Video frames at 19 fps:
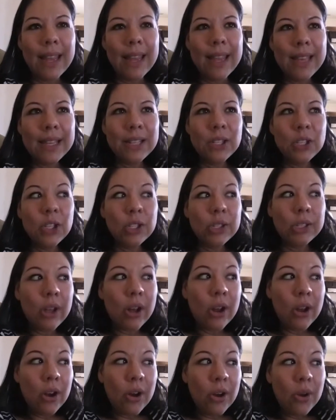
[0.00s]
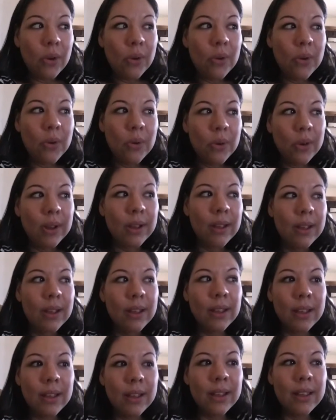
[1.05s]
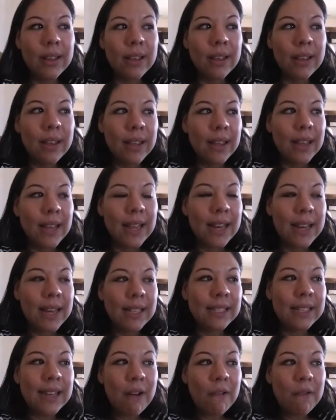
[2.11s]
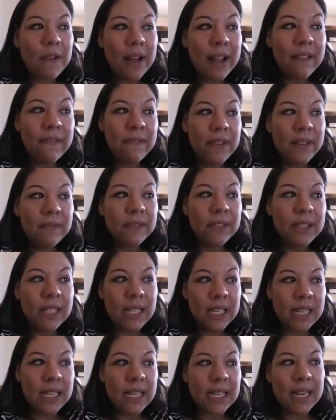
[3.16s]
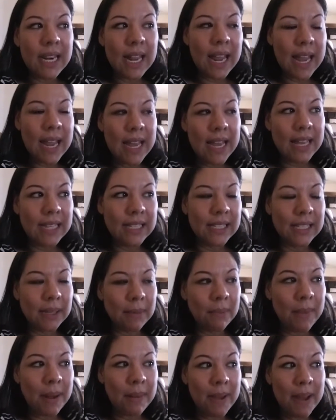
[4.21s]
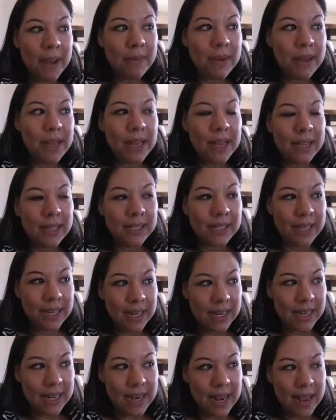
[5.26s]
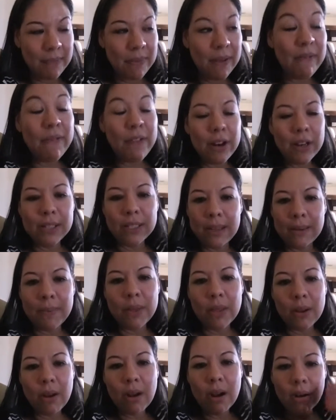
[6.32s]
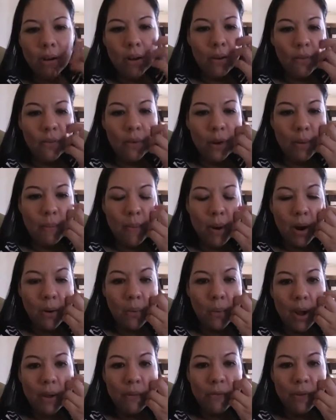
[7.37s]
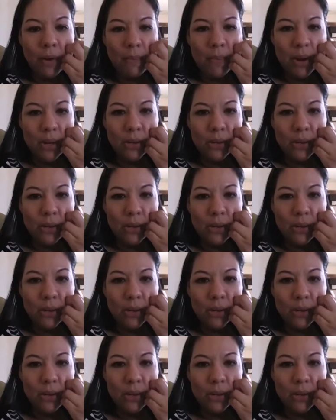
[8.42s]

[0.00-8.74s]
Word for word: And so it is now 5.15 and my baby is taking a nap. He fell asleep in the car from our way from...